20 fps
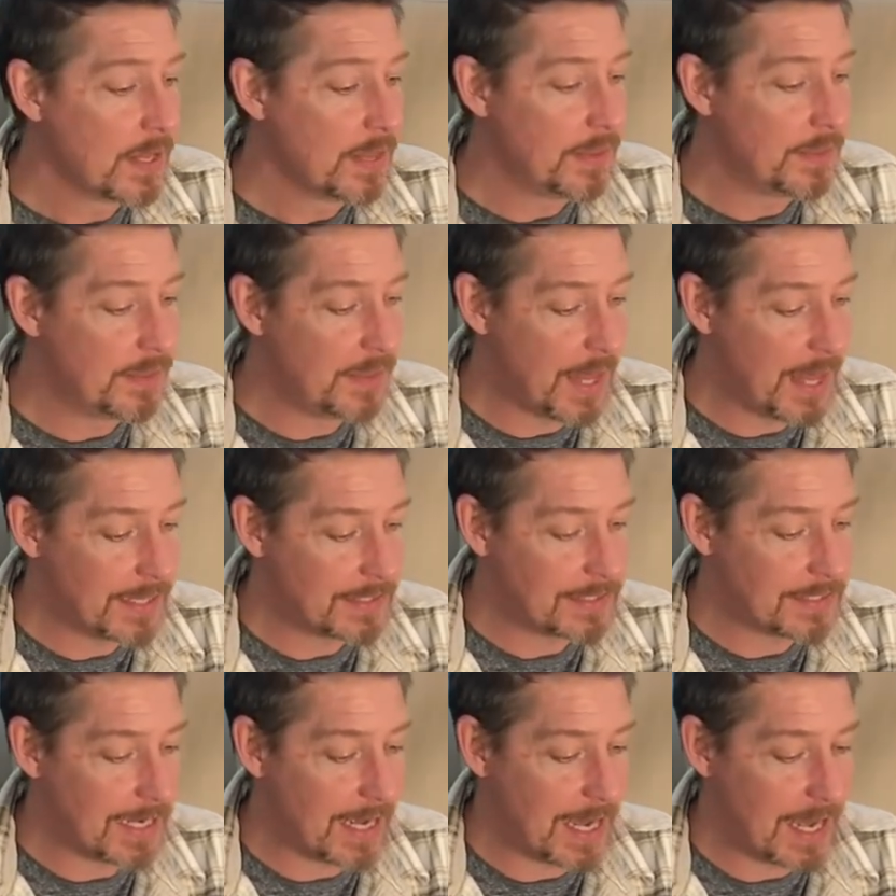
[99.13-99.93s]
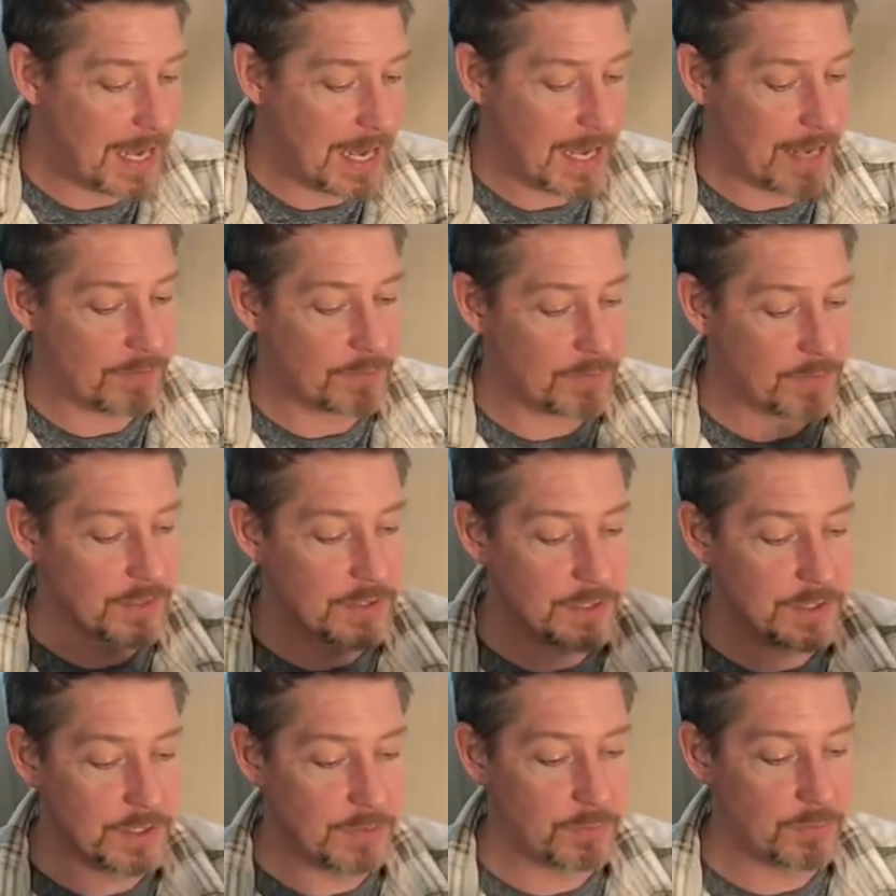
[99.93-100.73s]
that
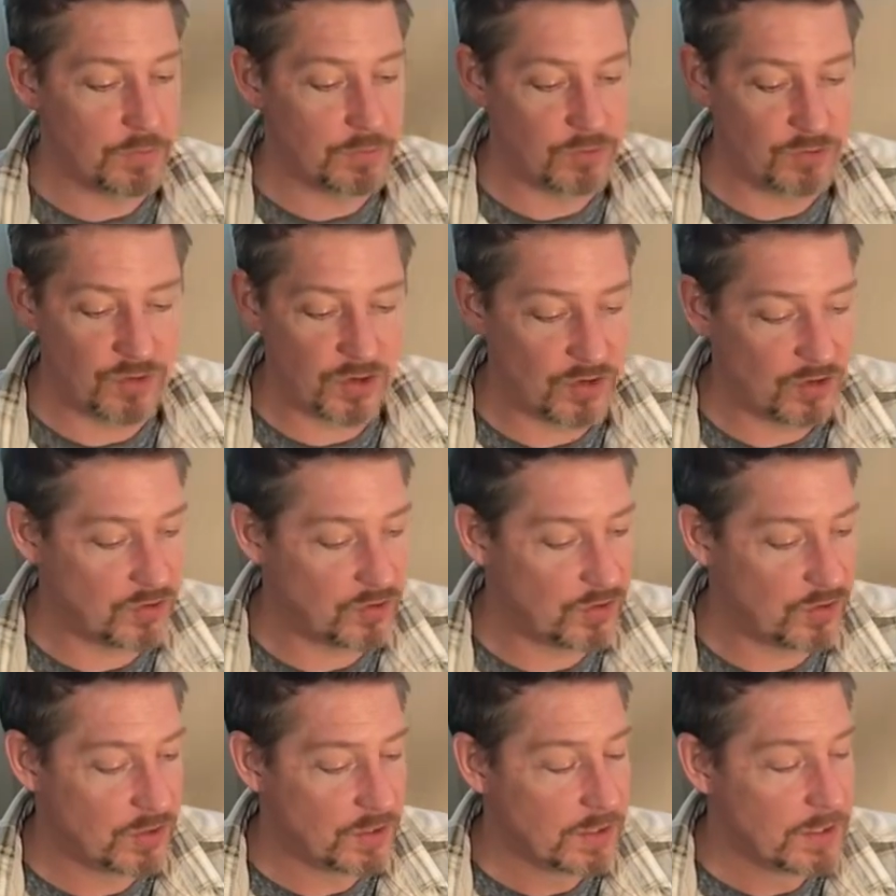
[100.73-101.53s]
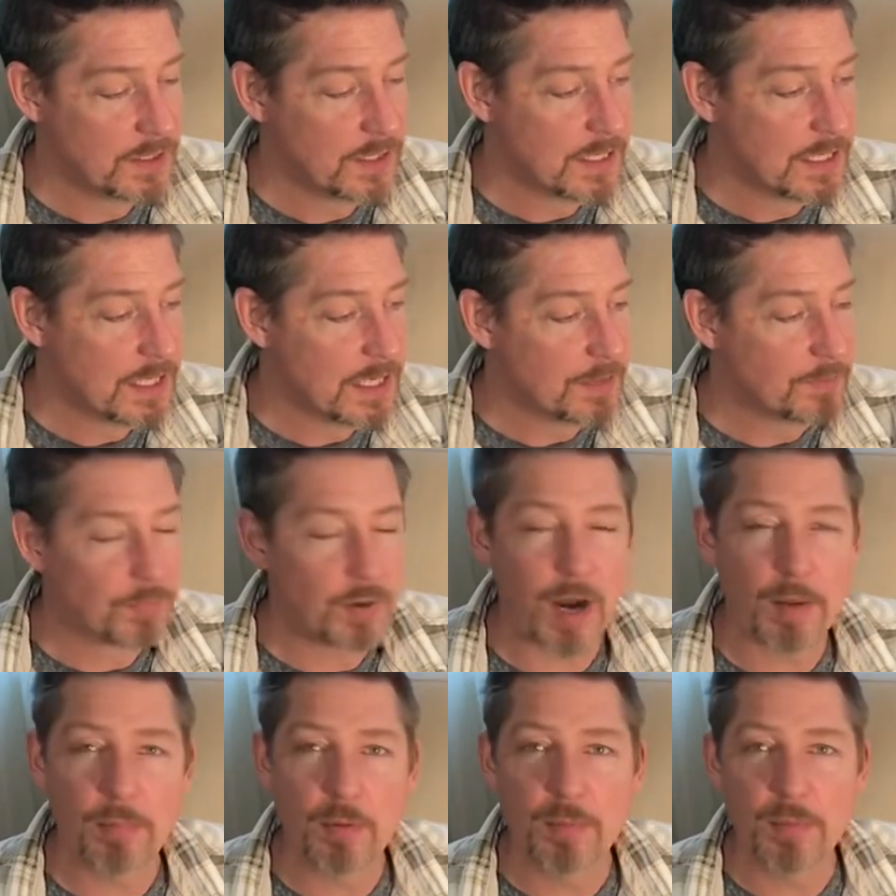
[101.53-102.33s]
really was just
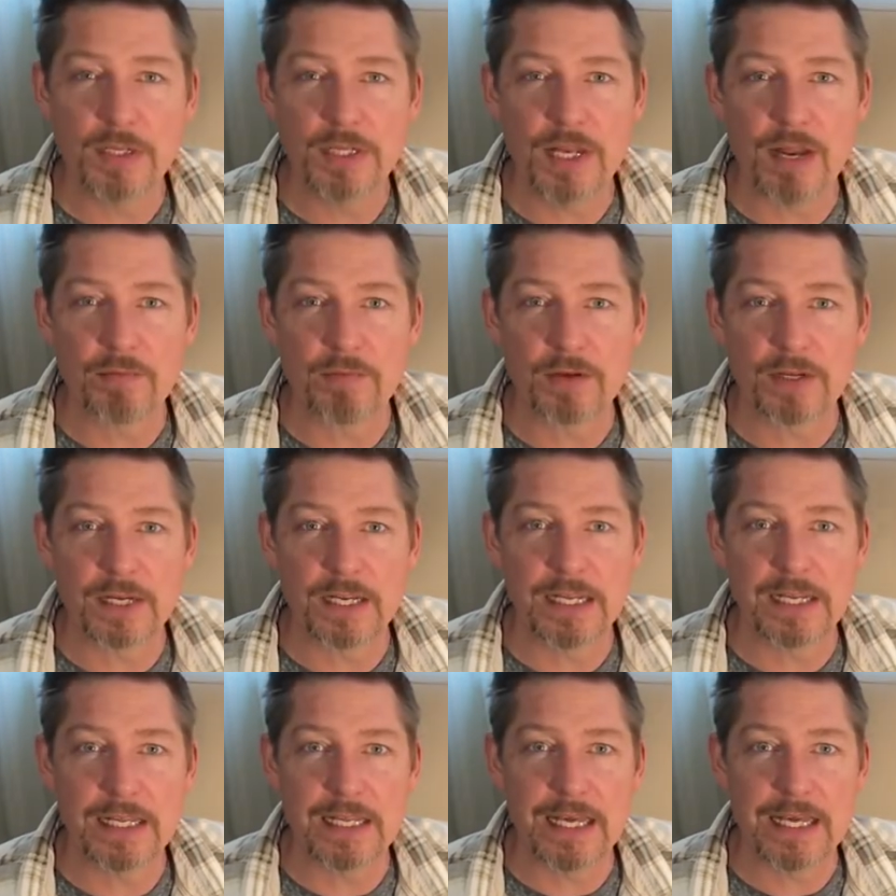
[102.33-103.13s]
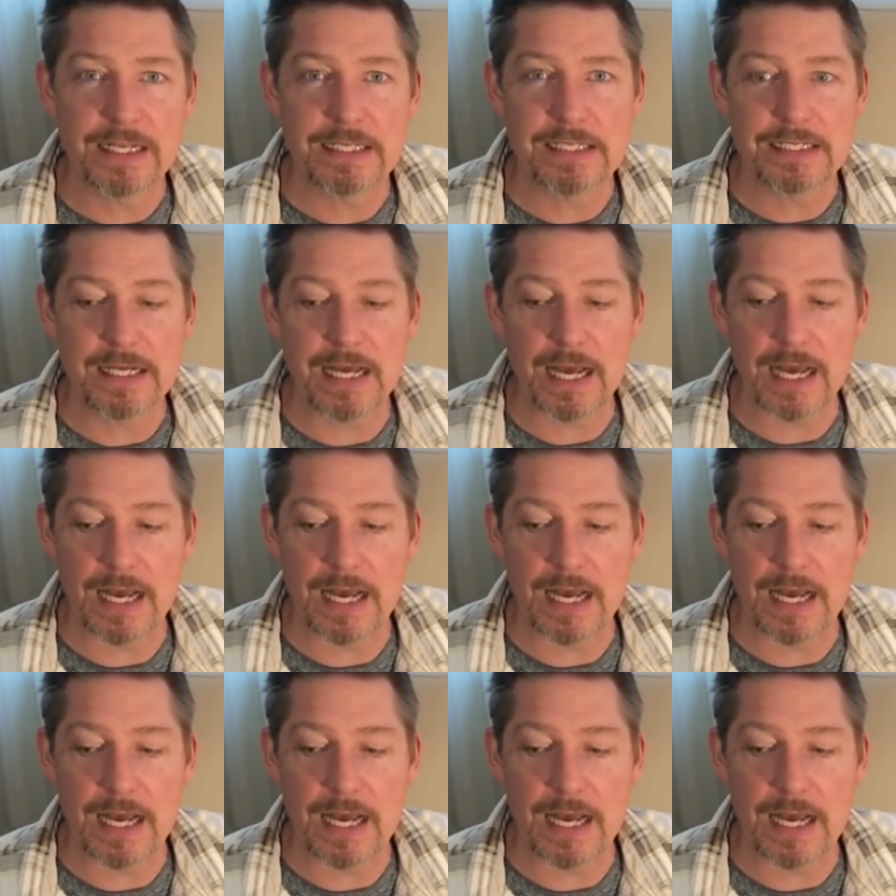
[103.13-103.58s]
probably never gonna get